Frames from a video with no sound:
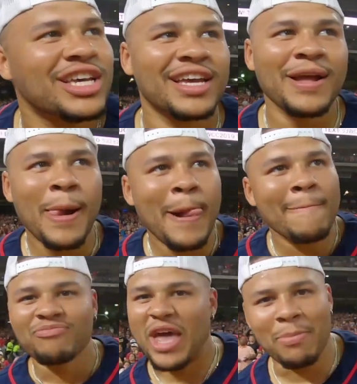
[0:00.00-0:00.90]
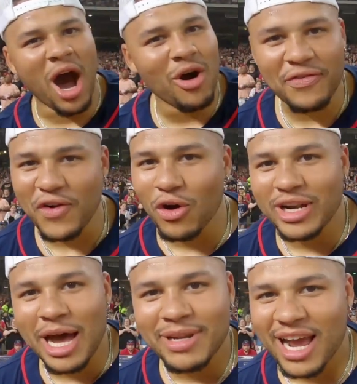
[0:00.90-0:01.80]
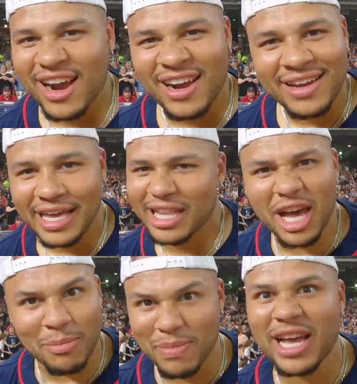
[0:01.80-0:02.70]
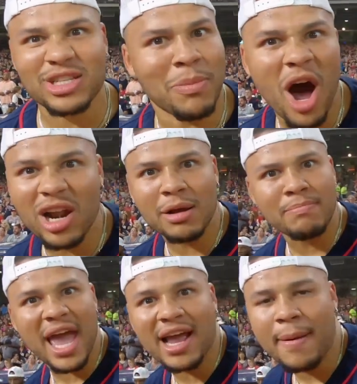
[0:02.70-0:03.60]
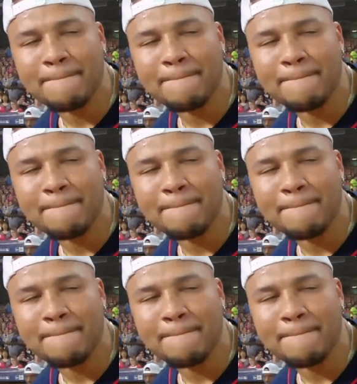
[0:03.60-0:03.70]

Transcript: That ball was floating up there. It looked big, the ball looked big, and